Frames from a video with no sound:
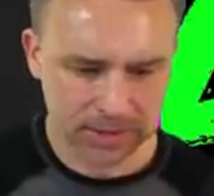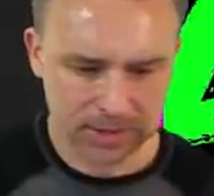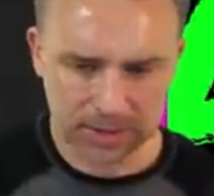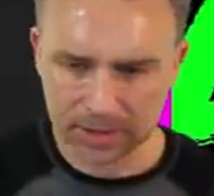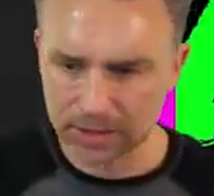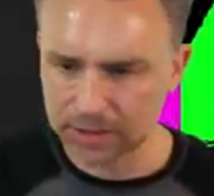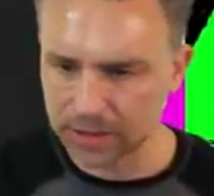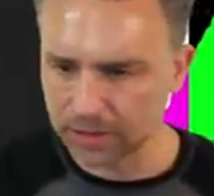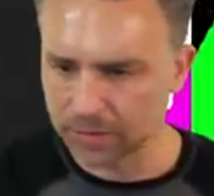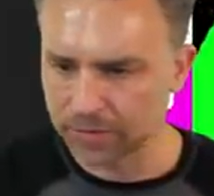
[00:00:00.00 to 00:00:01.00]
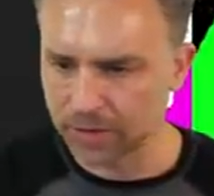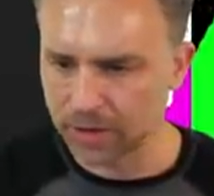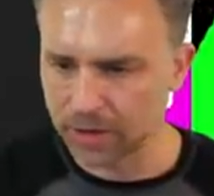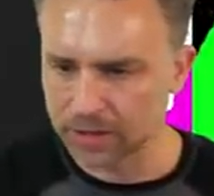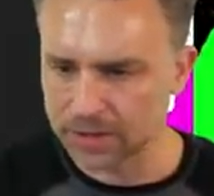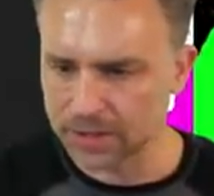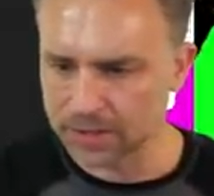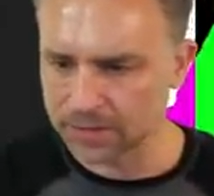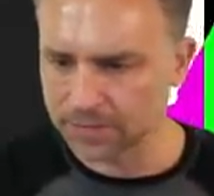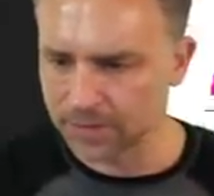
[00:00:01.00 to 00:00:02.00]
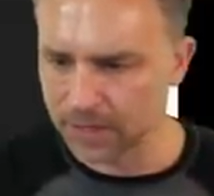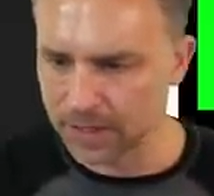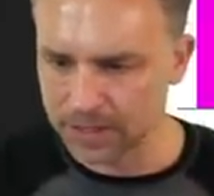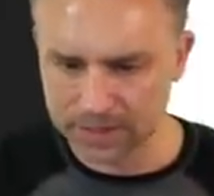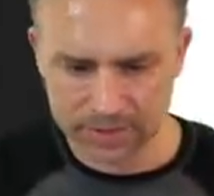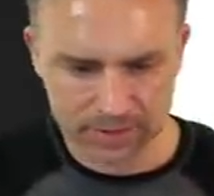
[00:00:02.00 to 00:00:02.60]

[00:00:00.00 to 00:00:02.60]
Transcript: Need another font, that's fun.